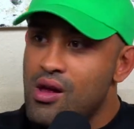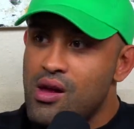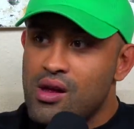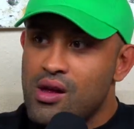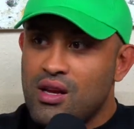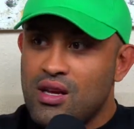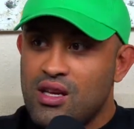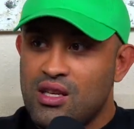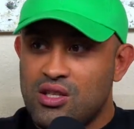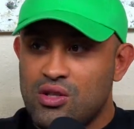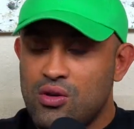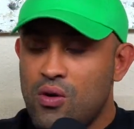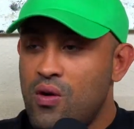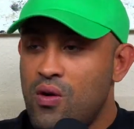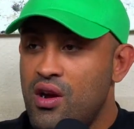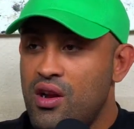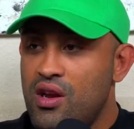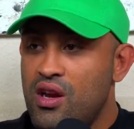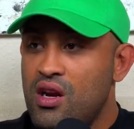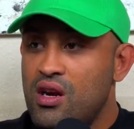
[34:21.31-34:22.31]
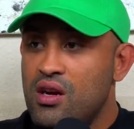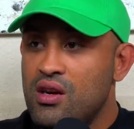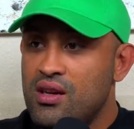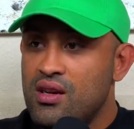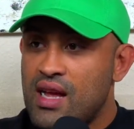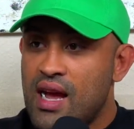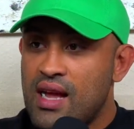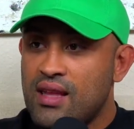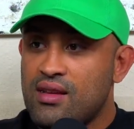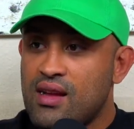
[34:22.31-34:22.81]
He's nowhere near
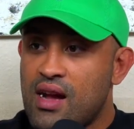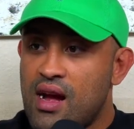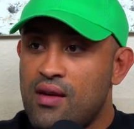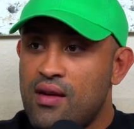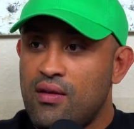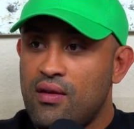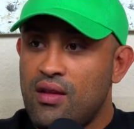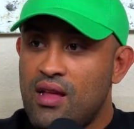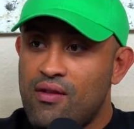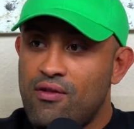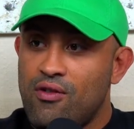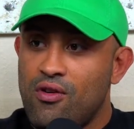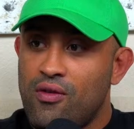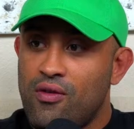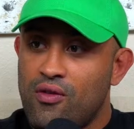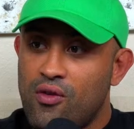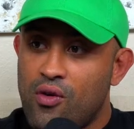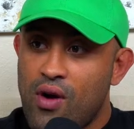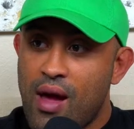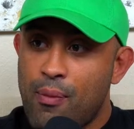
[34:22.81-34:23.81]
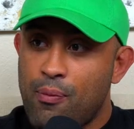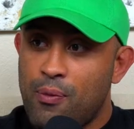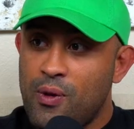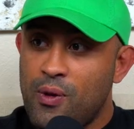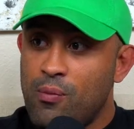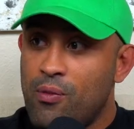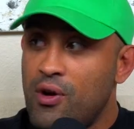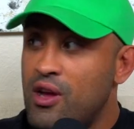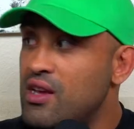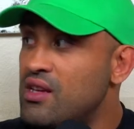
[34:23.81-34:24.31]
that kind of level of grappling,
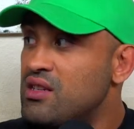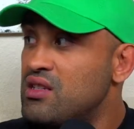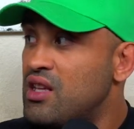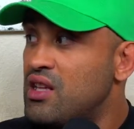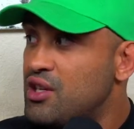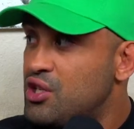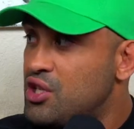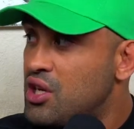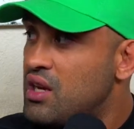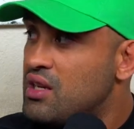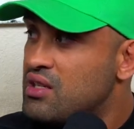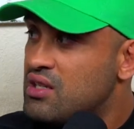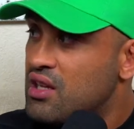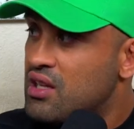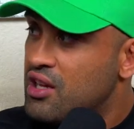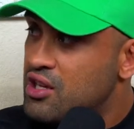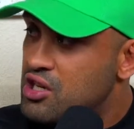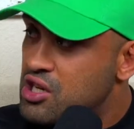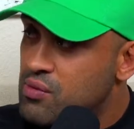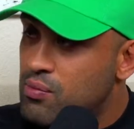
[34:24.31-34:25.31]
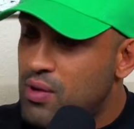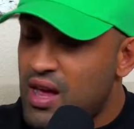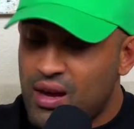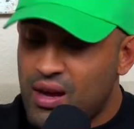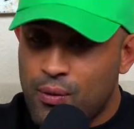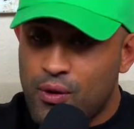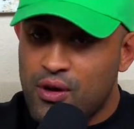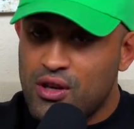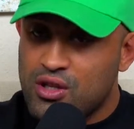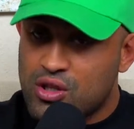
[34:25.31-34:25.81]
but he's legit. He's a legit black
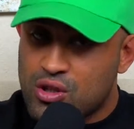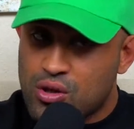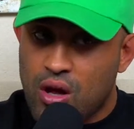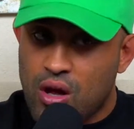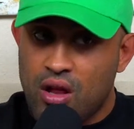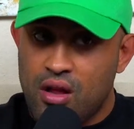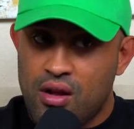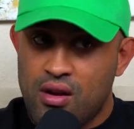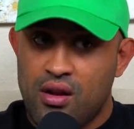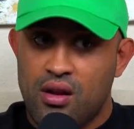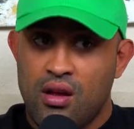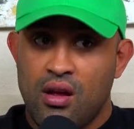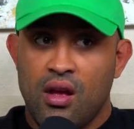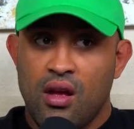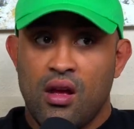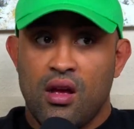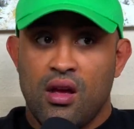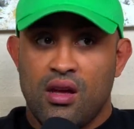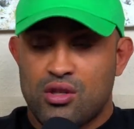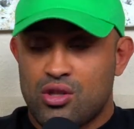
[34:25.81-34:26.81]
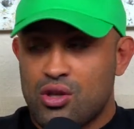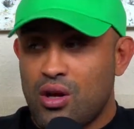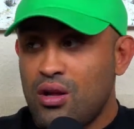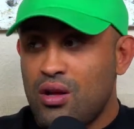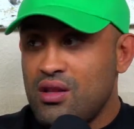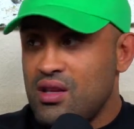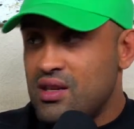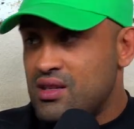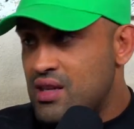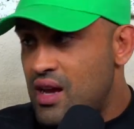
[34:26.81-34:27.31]
belt. He's solid, solid
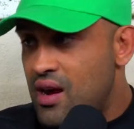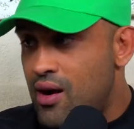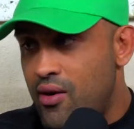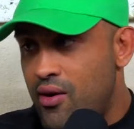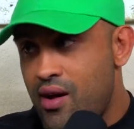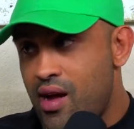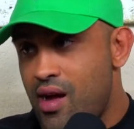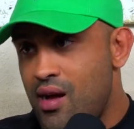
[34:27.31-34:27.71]
as hell.